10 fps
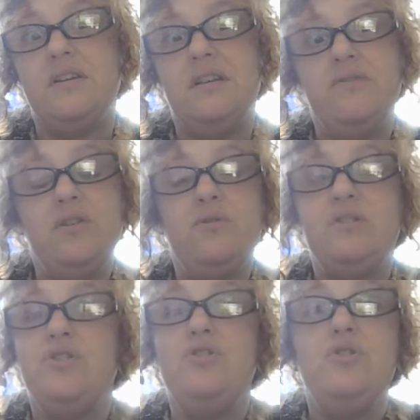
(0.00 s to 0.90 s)
even though
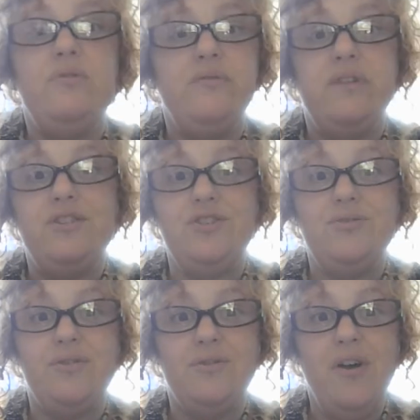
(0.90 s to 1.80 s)
it's a new
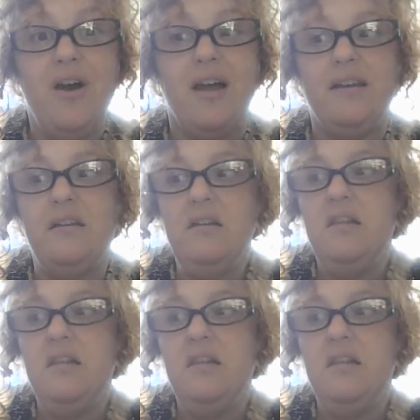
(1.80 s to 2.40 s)
adventure they're on,